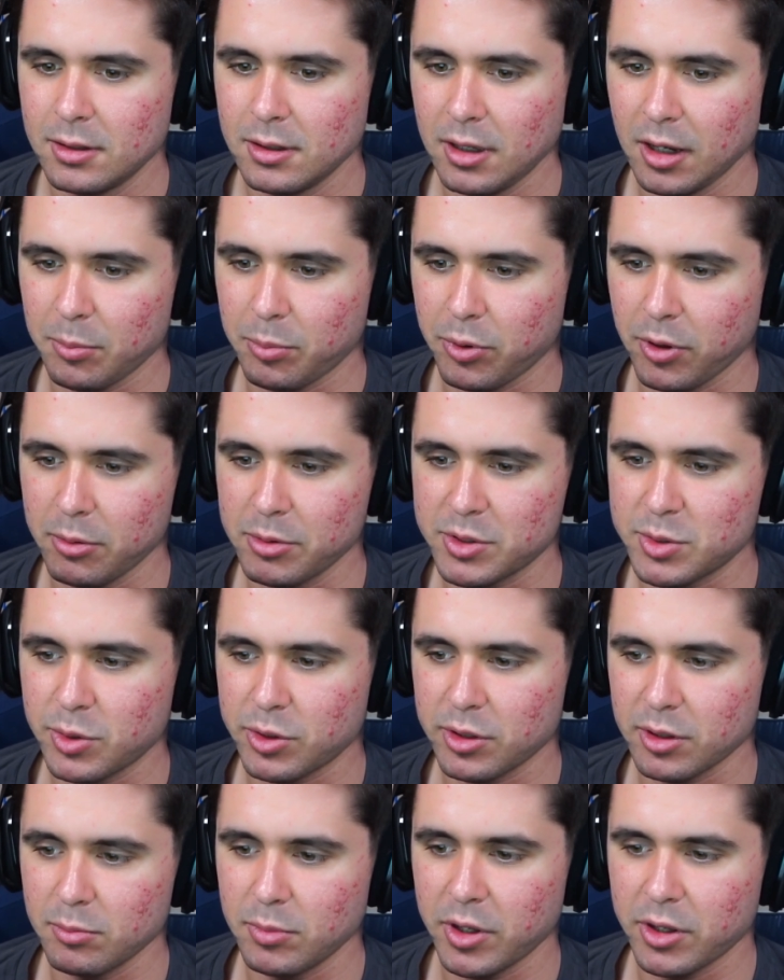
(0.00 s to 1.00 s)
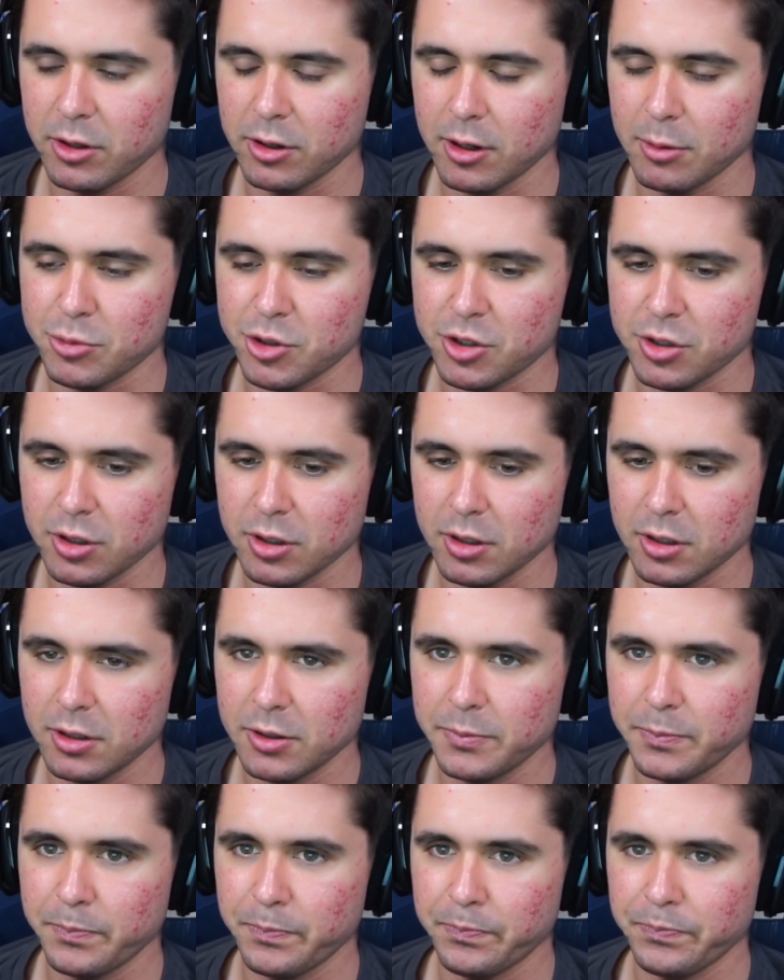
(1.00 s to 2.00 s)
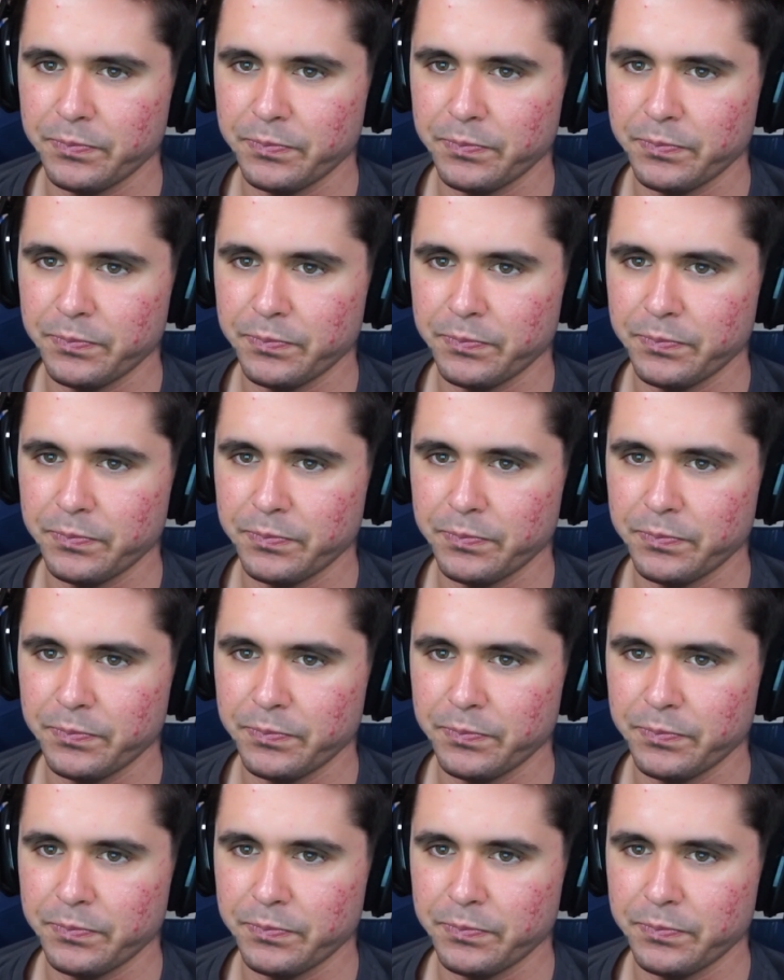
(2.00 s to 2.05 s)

I promise with your mother, I'm sure.